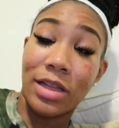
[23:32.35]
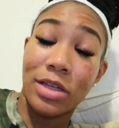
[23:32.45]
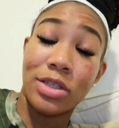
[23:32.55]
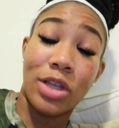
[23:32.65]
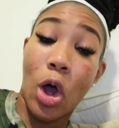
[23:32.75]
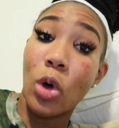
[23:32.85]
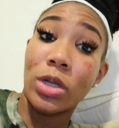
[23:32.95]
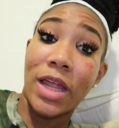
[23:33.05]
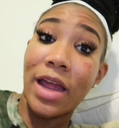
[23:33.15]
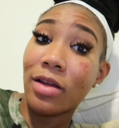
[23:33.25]
the whole
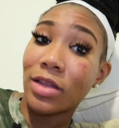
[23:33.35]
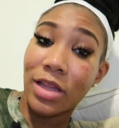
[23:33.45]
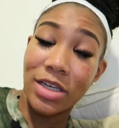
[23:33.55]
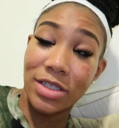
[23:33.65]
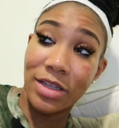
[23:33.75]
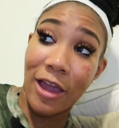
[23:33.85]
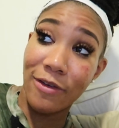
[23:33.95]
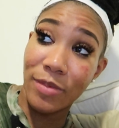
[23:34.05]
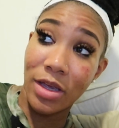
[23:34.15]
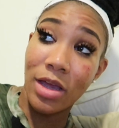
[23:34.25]
layout that they just
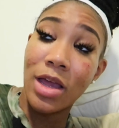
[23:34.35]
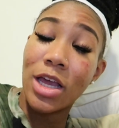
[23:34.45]
gave me,